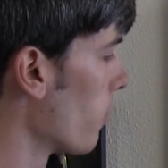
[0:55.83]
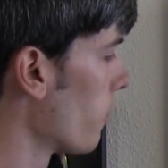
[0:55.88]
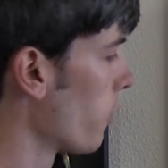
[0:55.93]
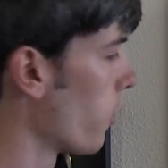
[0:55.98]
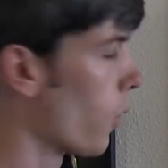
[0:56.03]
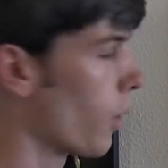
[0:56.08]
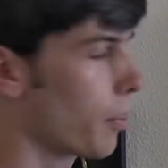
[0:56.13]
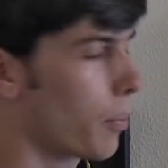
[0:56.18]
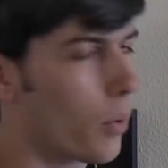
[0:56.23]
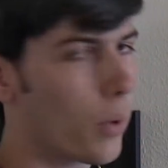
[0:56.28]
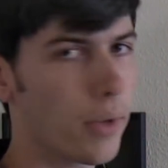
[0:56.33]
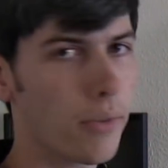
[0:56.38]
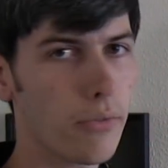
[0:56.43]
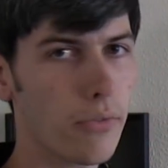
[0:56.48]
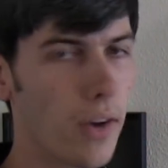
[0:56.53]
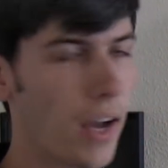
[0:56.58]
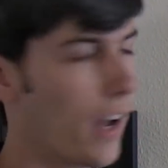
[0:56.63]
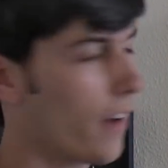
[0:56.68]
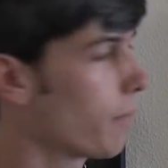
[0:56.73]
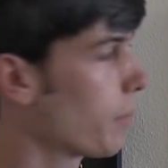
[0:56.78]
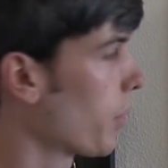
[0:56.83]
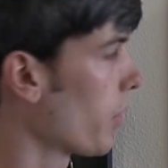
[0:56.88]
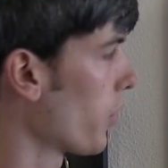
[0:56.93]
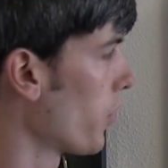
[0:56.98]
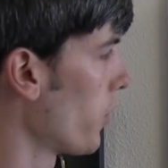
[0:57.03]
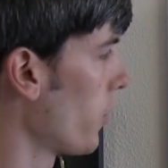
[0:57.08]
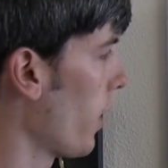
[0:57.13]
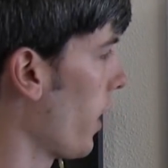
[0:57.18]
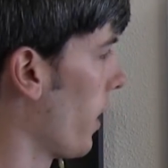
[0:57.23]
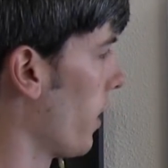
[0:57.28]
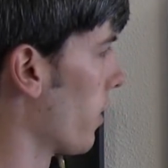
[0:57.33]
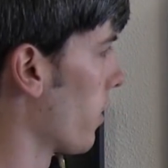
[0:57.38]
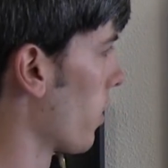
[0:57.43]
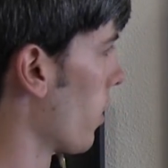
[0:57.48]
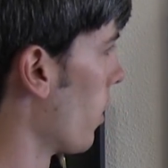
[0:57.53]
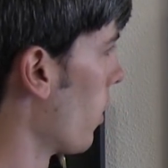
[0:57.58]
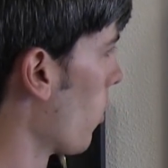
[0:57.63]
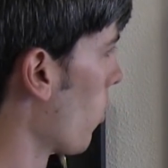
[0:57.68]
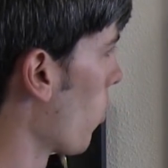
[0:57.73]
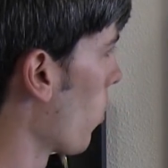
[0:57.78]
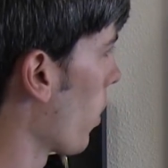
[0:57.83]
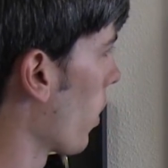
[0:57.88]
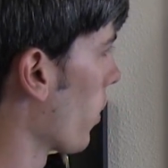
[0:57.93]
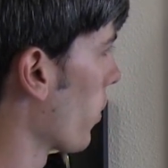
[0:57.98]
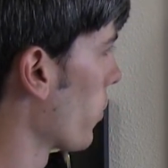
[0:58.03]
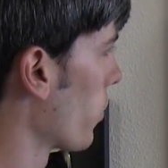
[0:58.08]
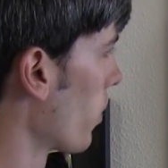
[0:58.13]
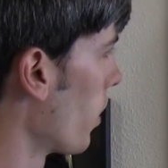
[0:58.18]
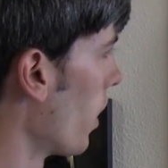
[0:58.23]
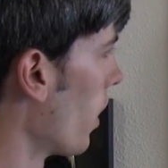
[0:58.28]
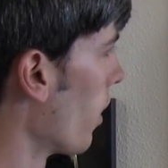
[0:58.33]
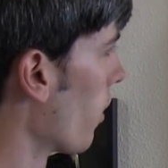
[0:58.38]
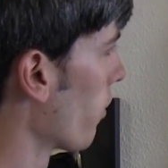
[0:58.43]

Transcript: 4.5% worse.